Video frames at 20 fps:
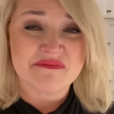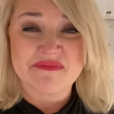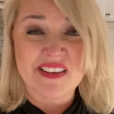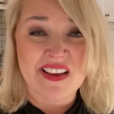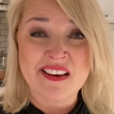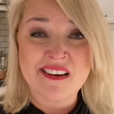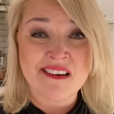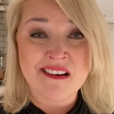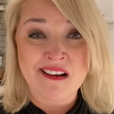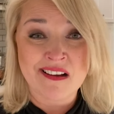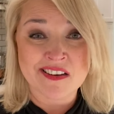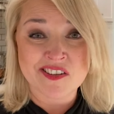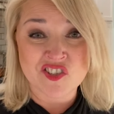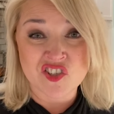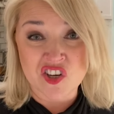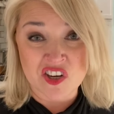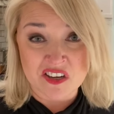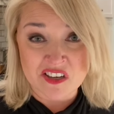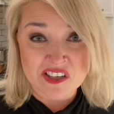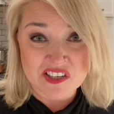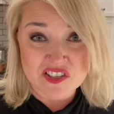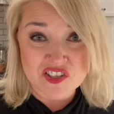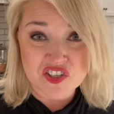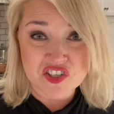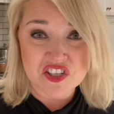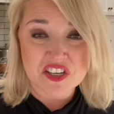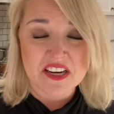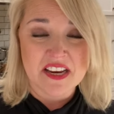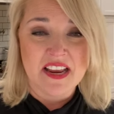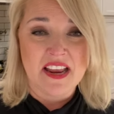and not
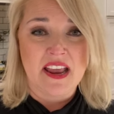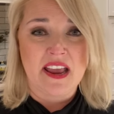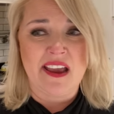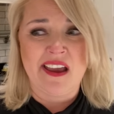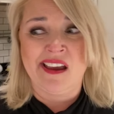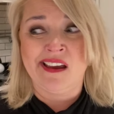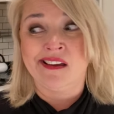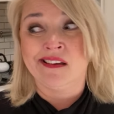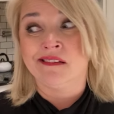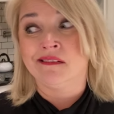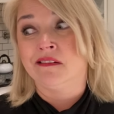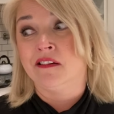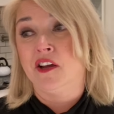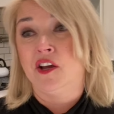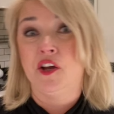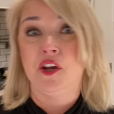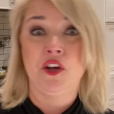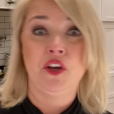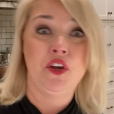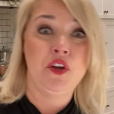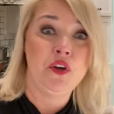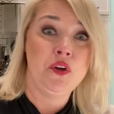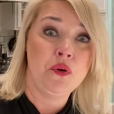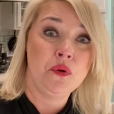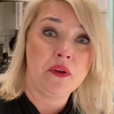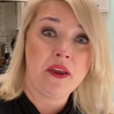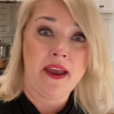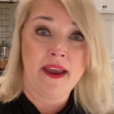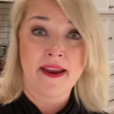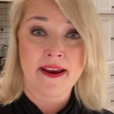judge and who
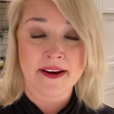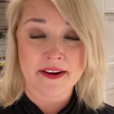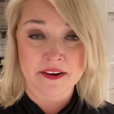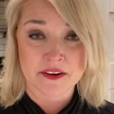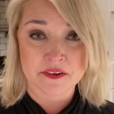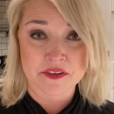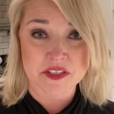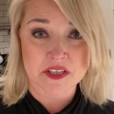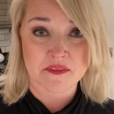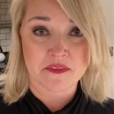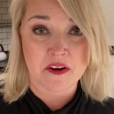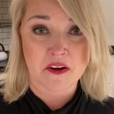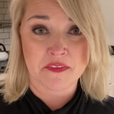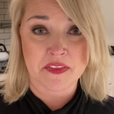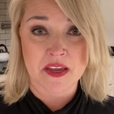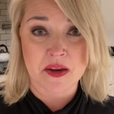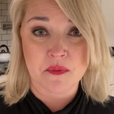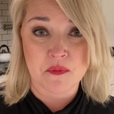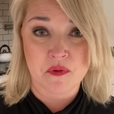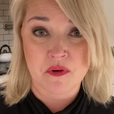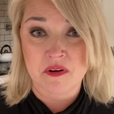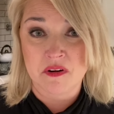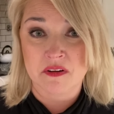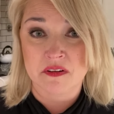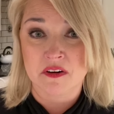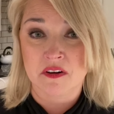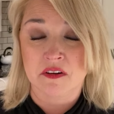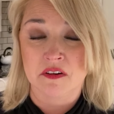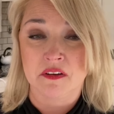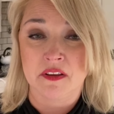cares if all they
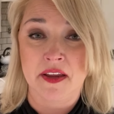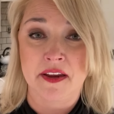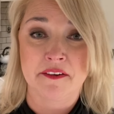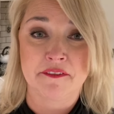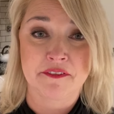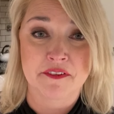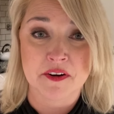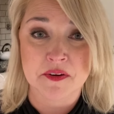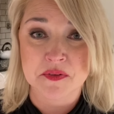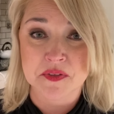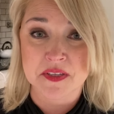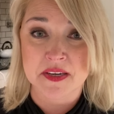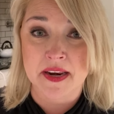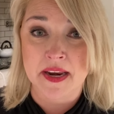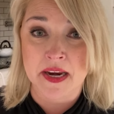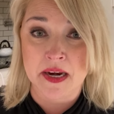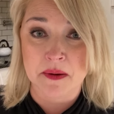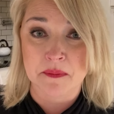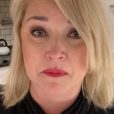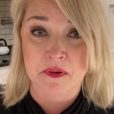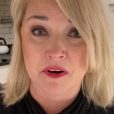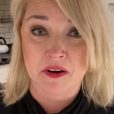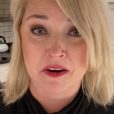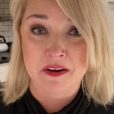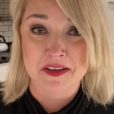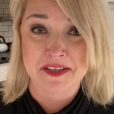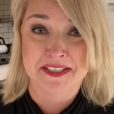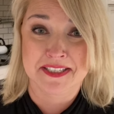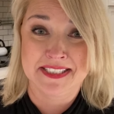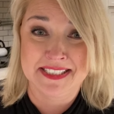want are like frozen
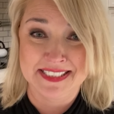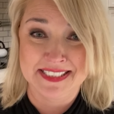hamburgers?